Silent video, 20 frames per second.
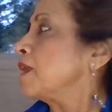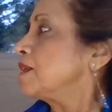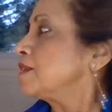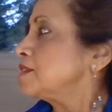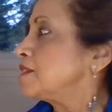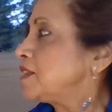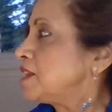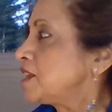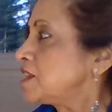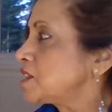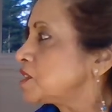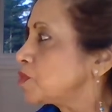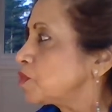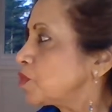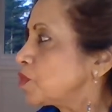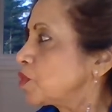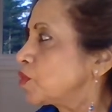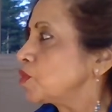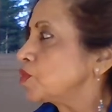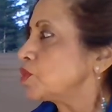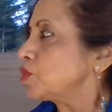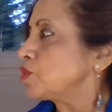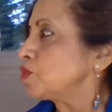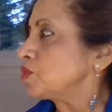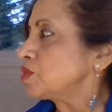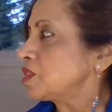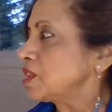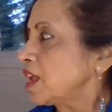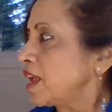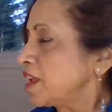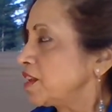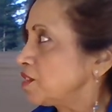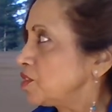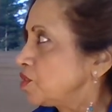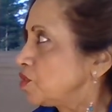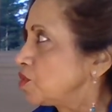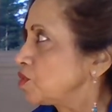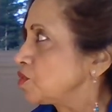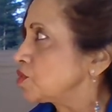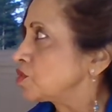These protons and
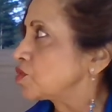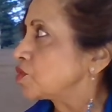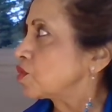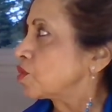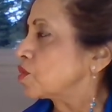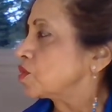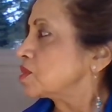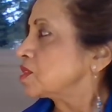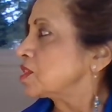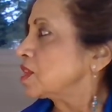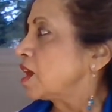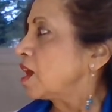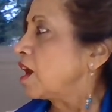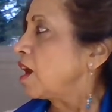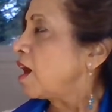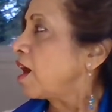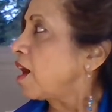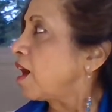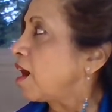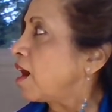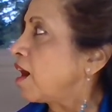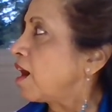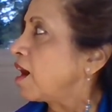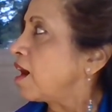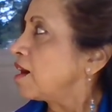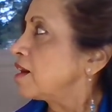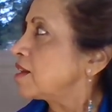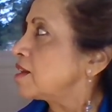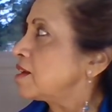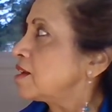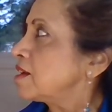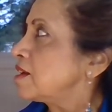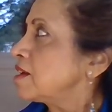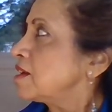neutrons are